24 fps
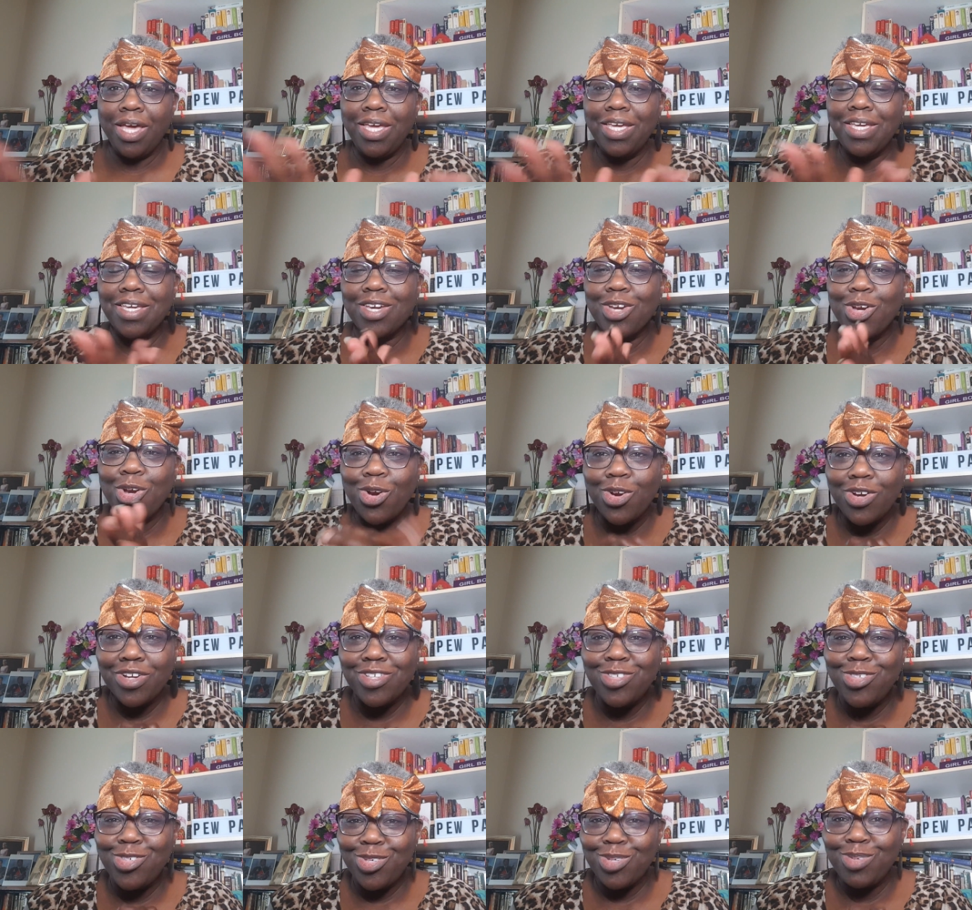i
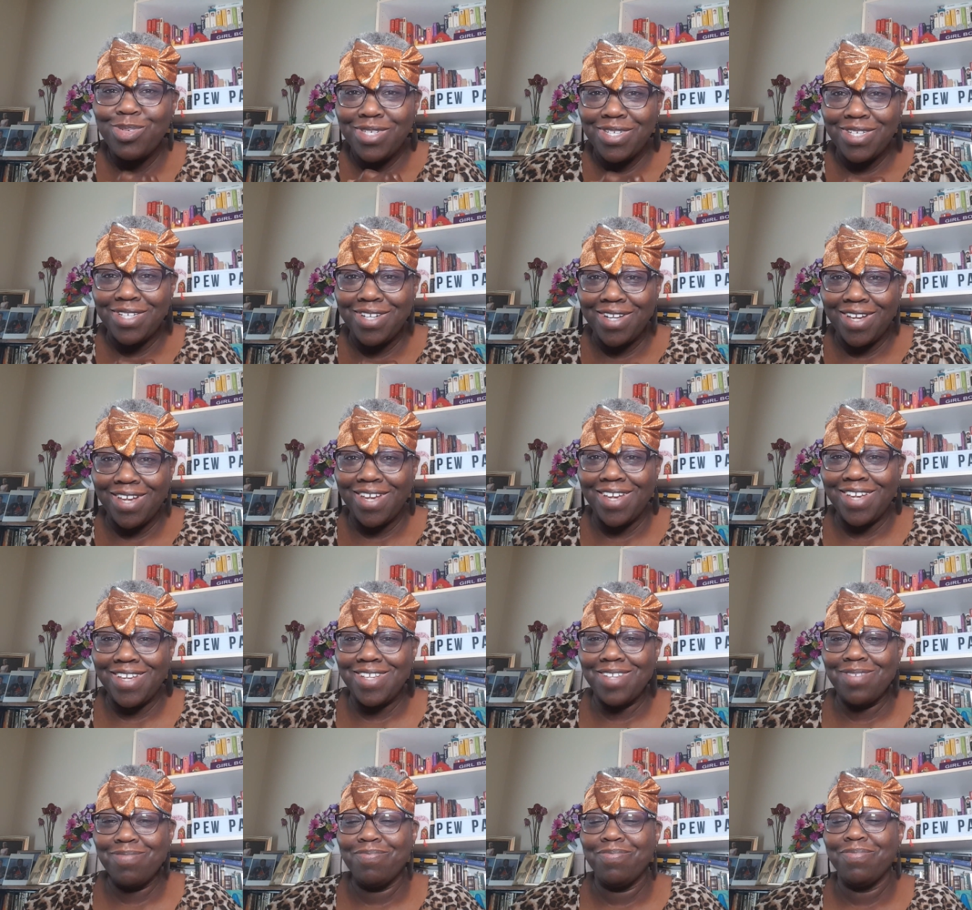encourage you today